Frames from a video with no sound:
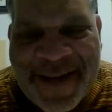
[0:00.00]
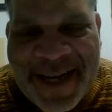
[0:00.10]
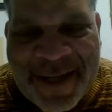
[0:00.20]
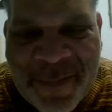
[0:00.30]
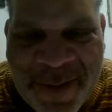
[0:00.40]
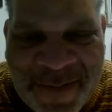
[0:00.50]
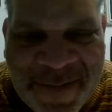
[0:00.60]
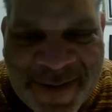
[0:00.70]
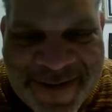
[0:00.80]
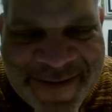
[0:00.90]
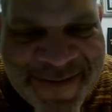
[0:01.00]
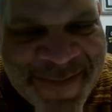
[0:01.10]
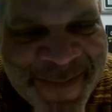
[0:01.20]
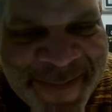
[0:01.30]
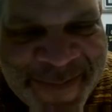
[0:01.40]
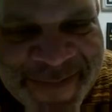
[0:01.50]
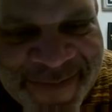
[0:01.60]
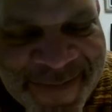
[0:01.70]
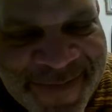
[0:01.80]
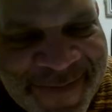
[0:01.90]
That's beautiful. I, I
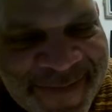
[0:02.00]
spent